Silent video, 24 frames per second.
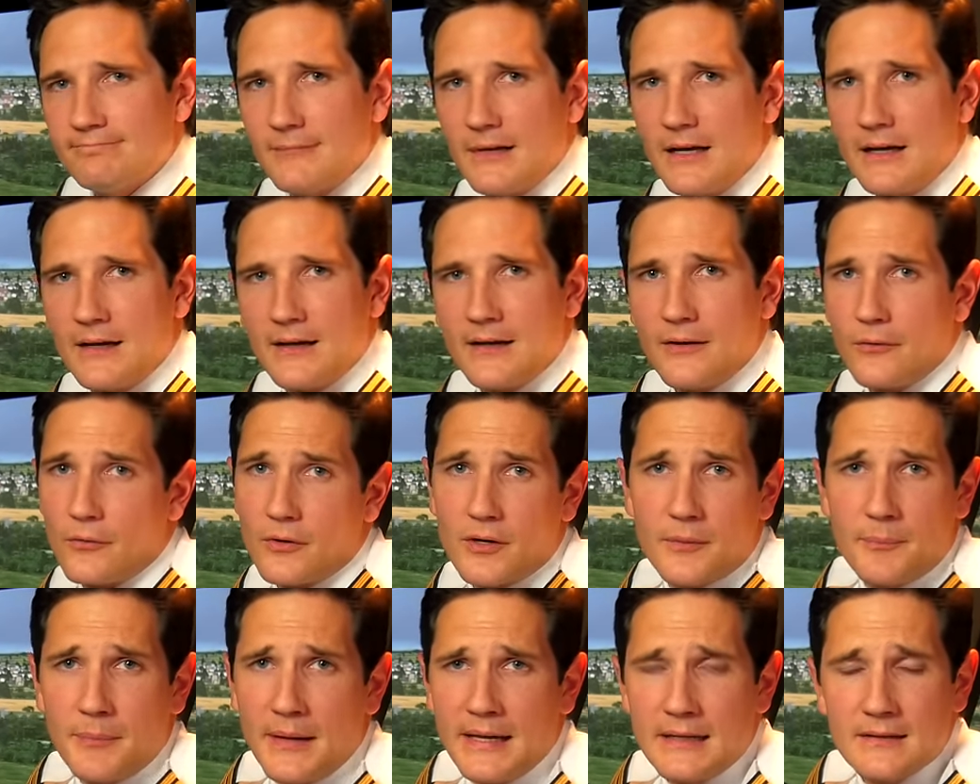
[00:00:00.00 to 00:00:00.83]
uh, or
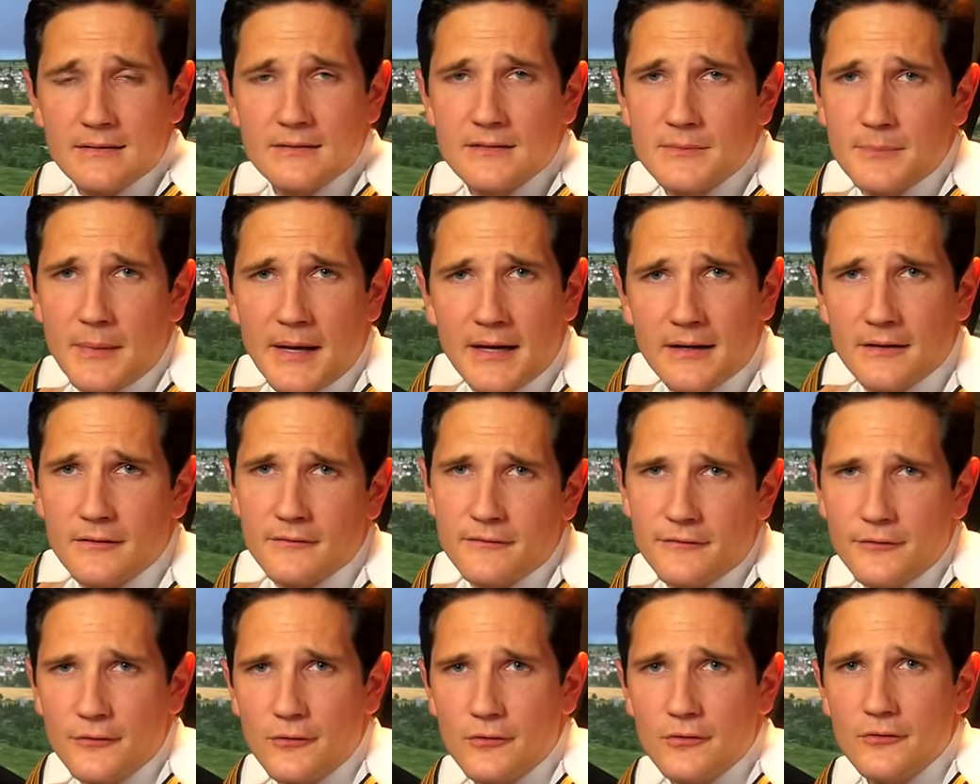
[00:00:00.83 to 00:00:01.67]
the pedals back and
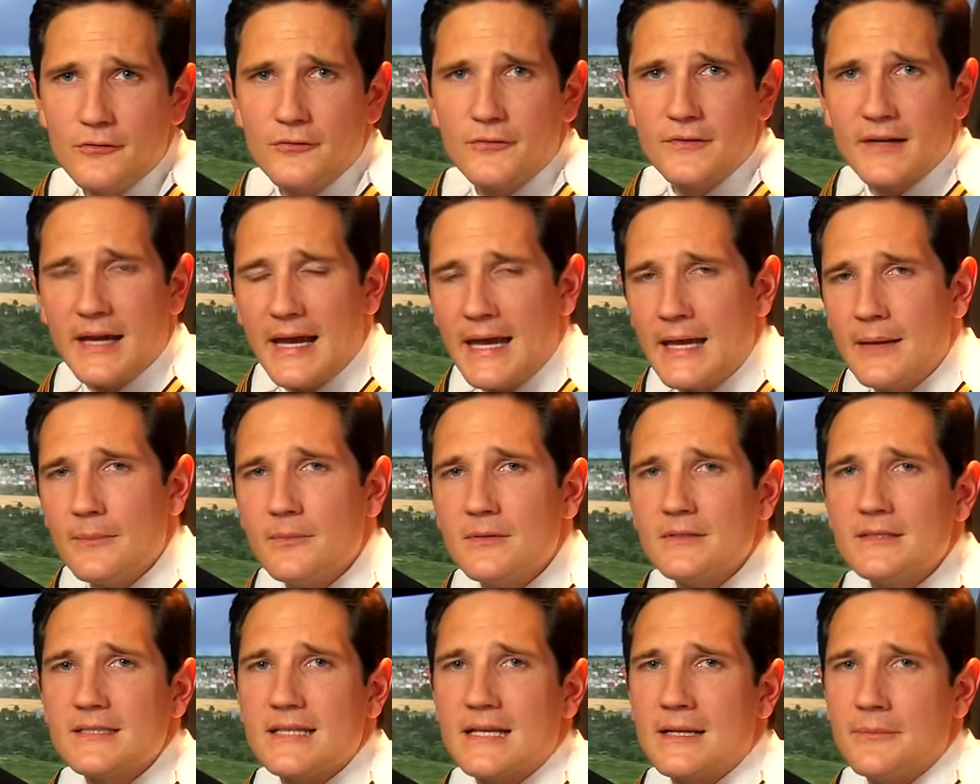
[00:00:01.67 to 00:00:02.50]
forth,
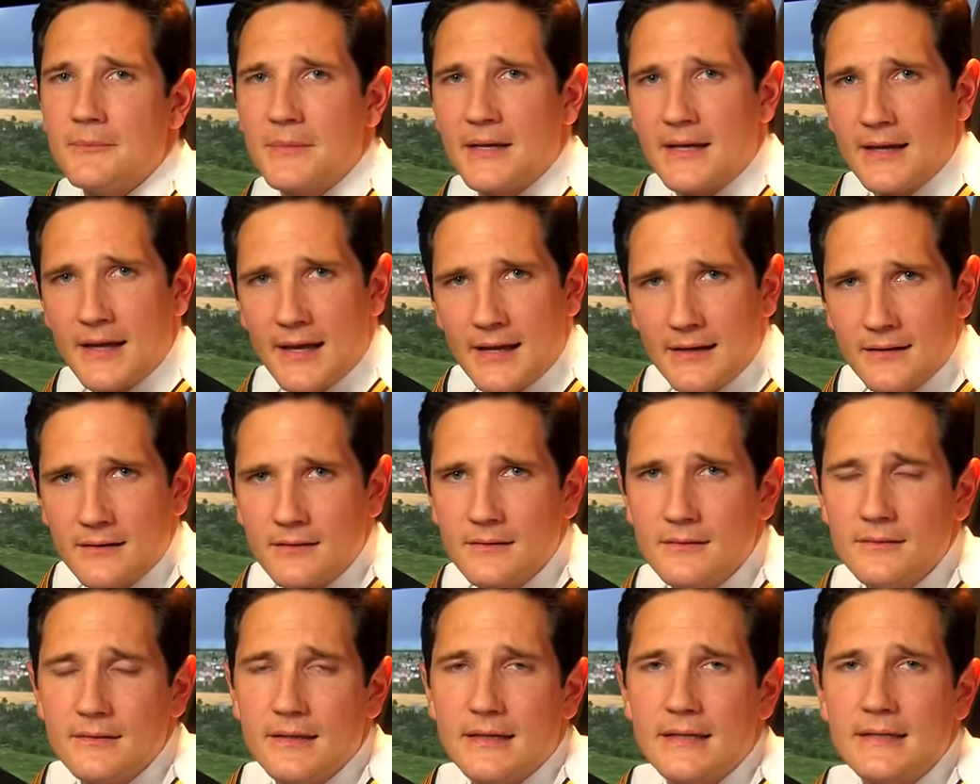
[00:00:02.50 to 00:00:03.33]
cables and
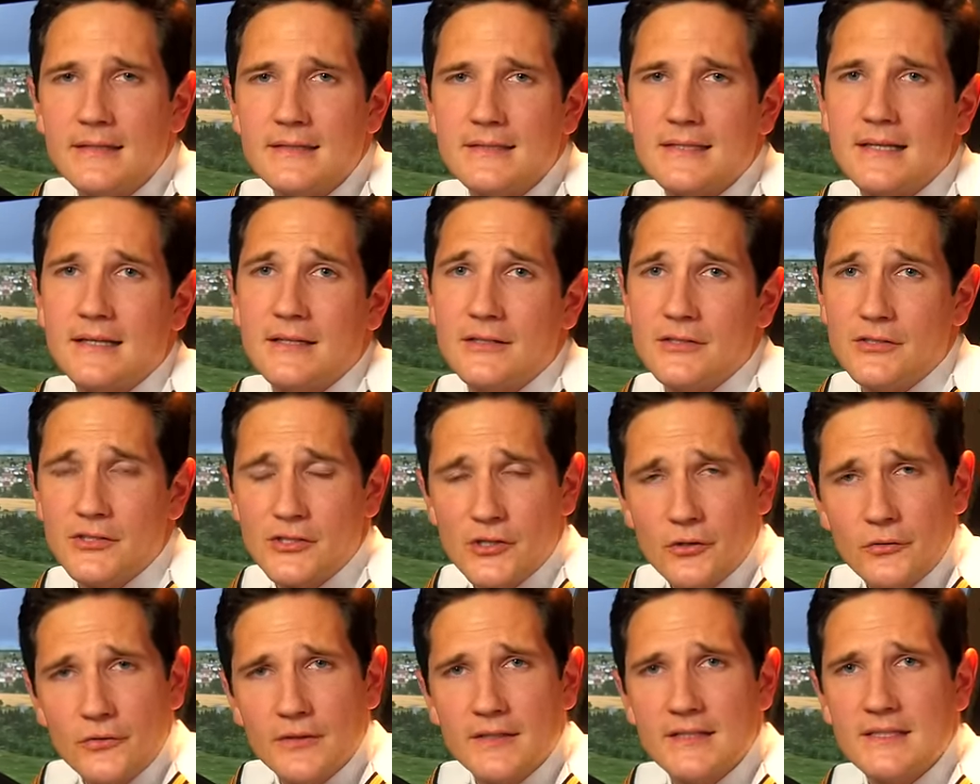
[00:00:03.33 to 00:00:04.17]
mechanical links and
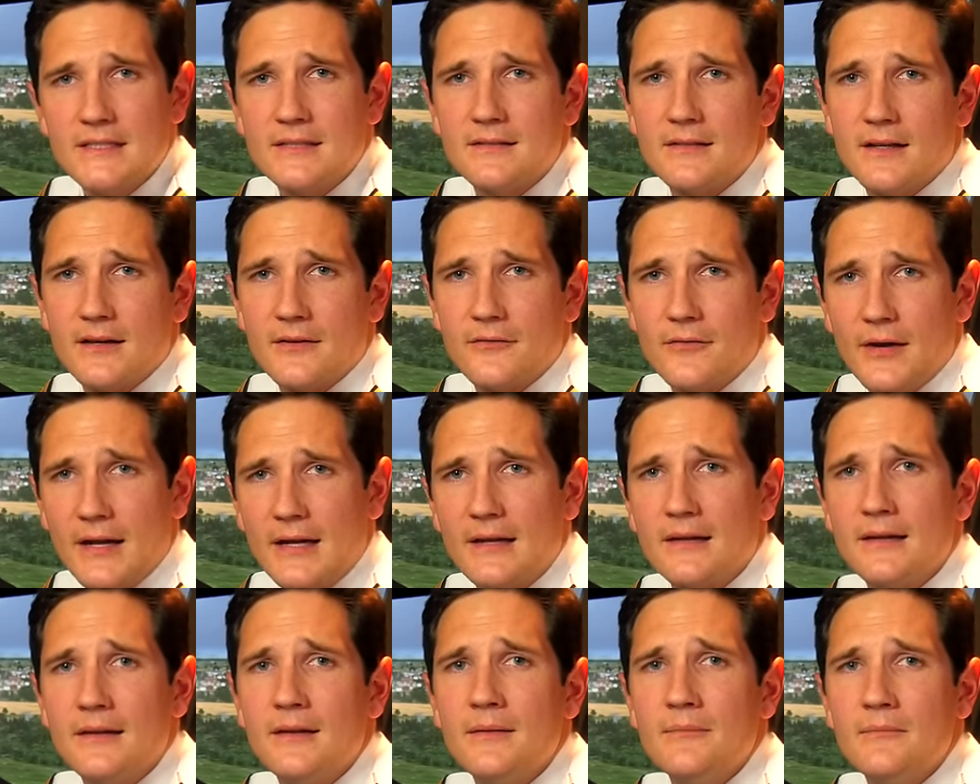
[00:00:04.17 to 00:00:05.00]
joints
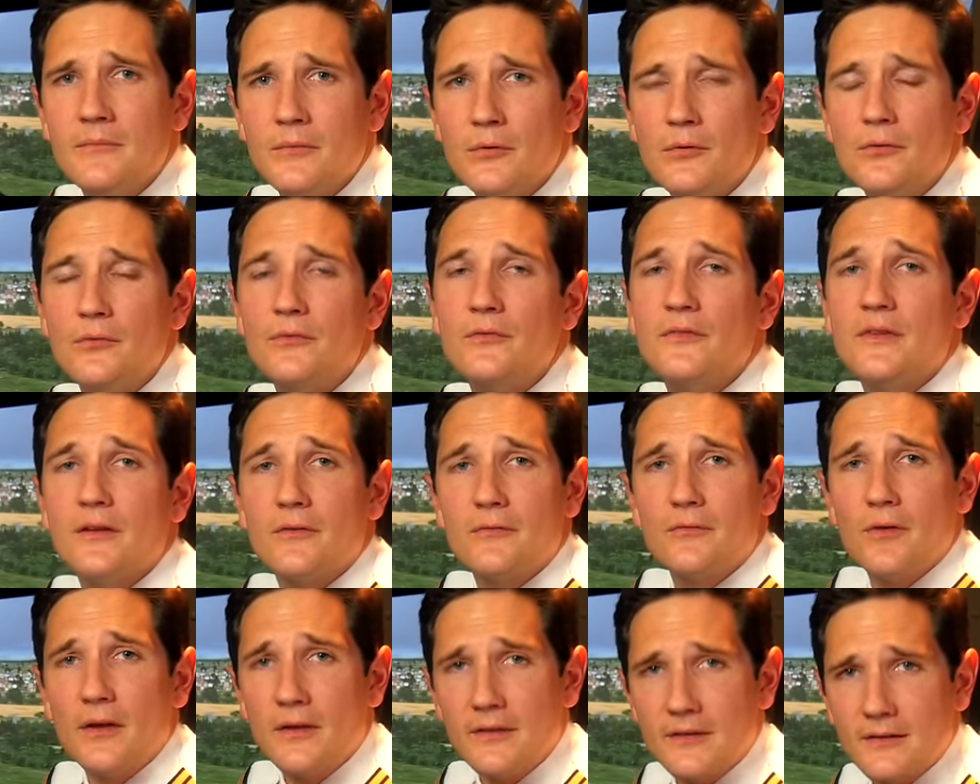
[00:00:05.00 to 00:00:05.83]
directly move the
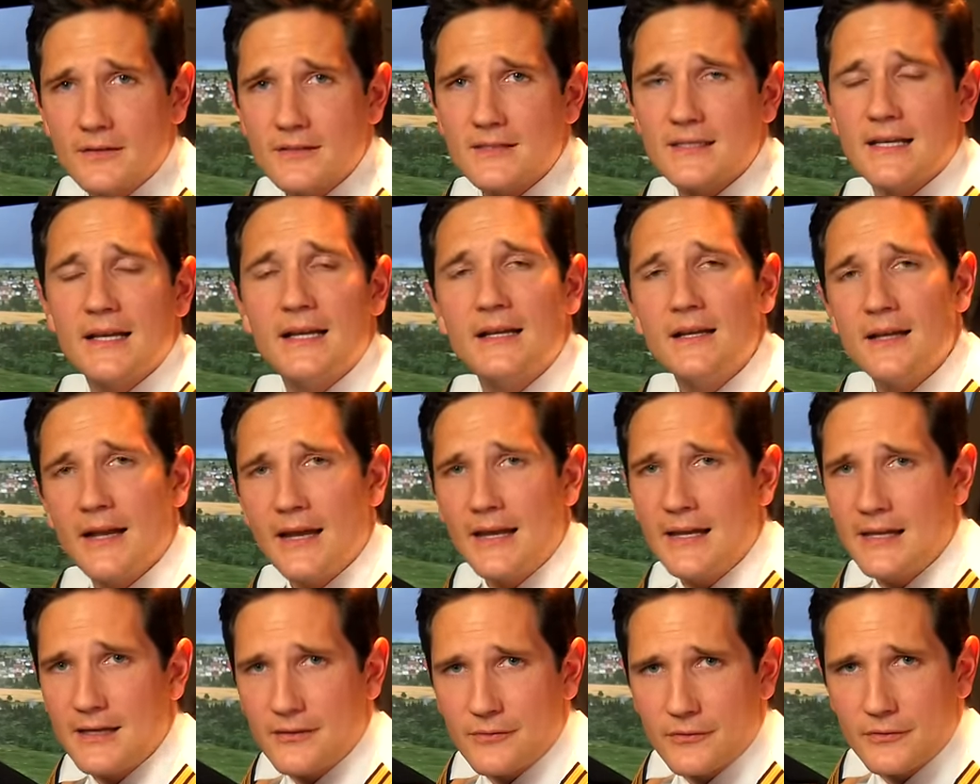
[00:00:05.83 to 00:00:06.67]
rudders and
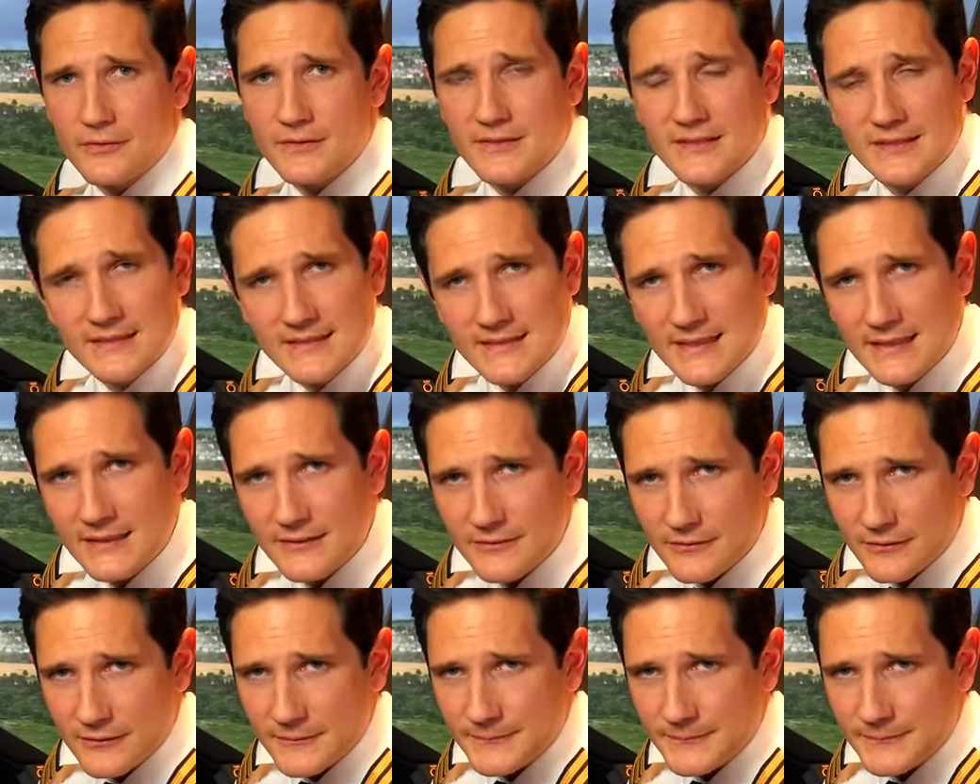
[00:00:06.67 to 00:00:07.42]
ailerons, etc.